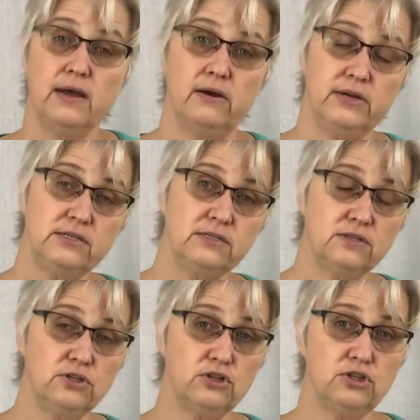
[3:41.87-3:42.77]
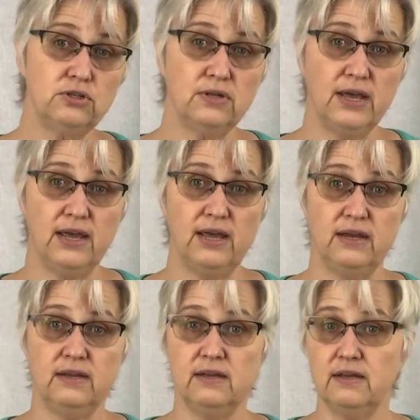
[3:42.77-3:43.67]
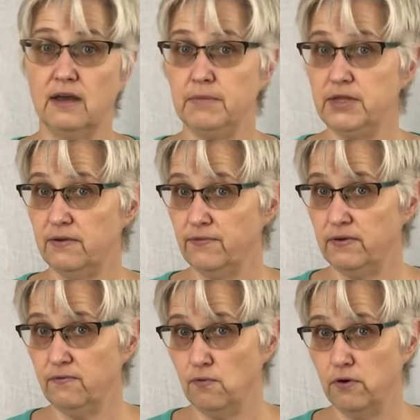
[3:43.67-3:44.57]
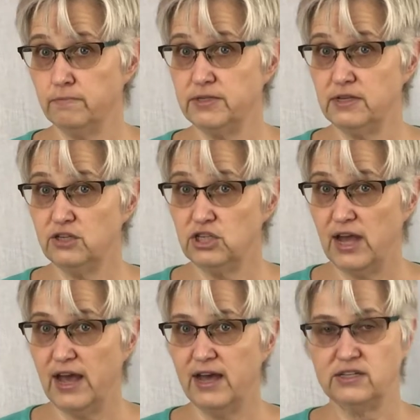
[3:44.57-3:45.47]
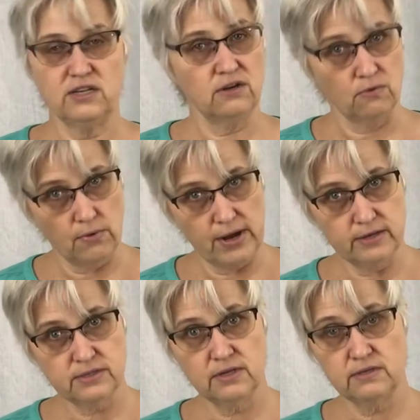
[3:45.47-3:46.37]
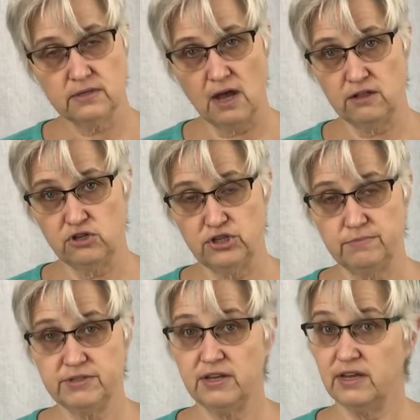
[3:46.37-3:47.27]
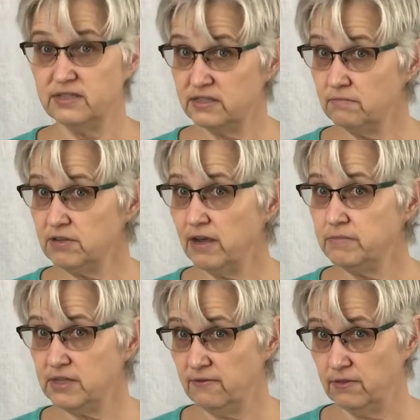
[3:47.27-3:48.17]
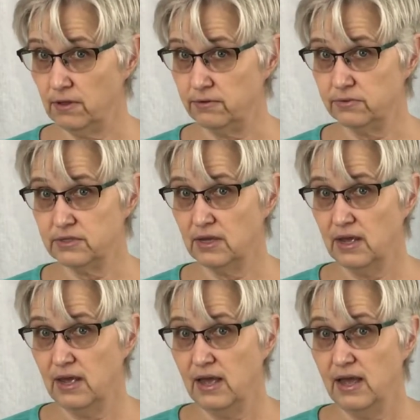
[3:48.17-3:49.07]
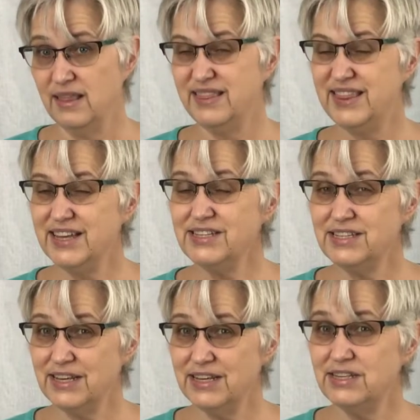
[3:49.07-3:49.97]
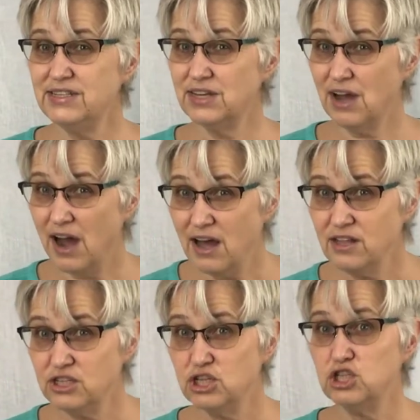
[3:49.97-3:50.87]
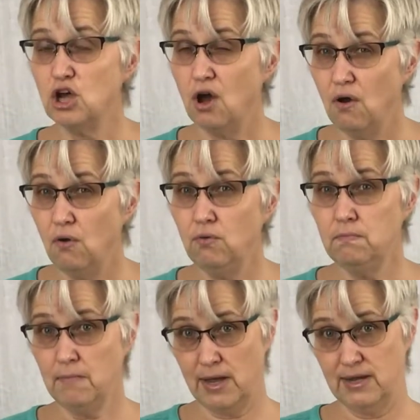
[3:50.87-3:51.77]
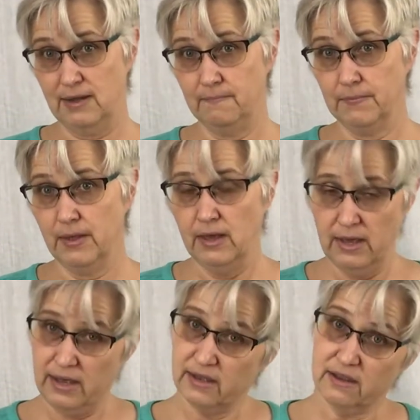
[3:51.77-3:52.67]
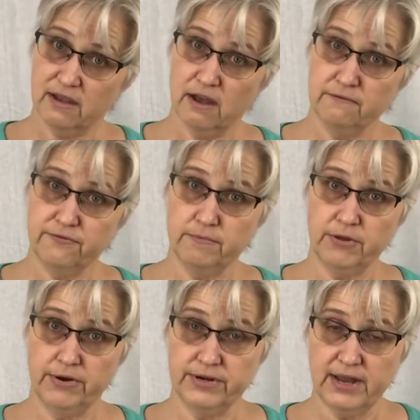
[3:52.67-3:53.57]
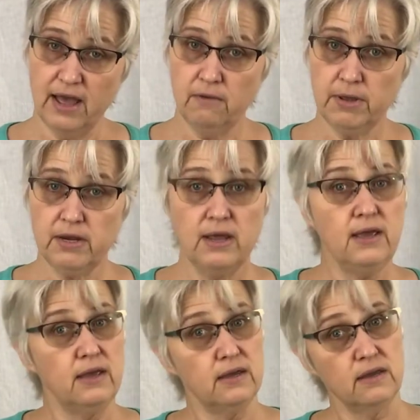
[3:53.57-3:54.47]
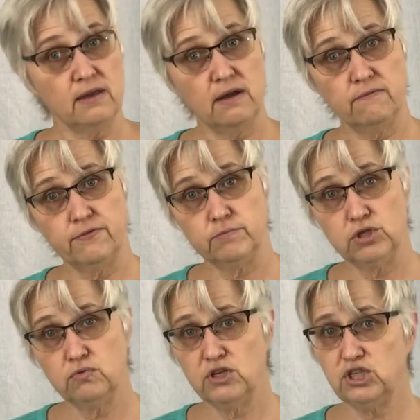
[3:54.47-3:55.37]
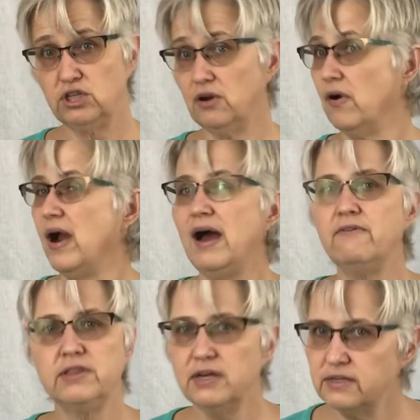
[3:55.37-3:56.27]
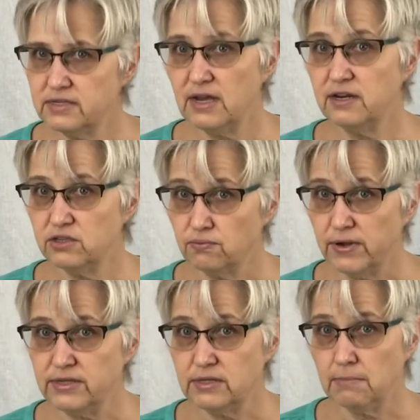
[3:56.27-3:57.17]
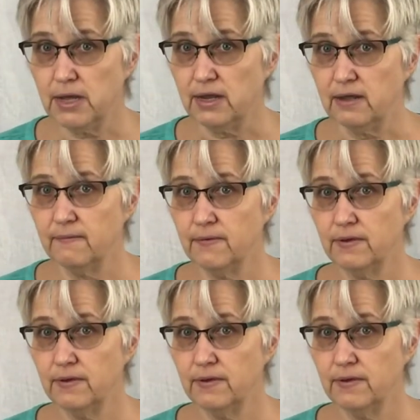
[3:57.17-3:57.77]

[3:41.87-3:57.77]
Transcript: Now, institutional aid can come in different forms such as grants, scholarships, and sometimes even loans. This is the college's own money. It can come from their endowment, it can come from tuition, or however they decided to raise the money.